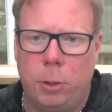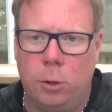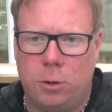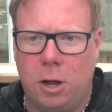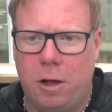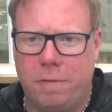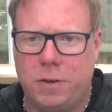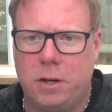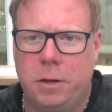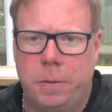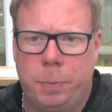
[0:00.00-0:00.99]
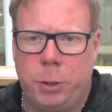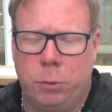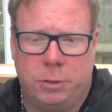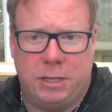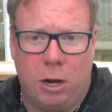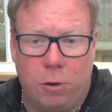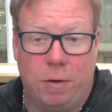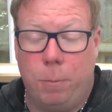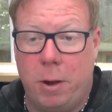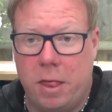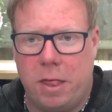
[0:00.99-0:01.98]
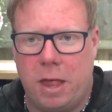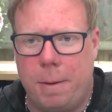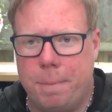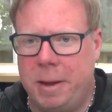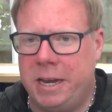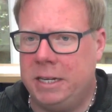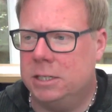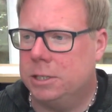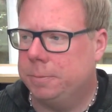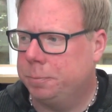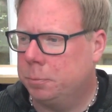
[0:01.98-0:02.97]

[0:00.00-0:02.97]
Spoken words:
Look after yourself, and whether that means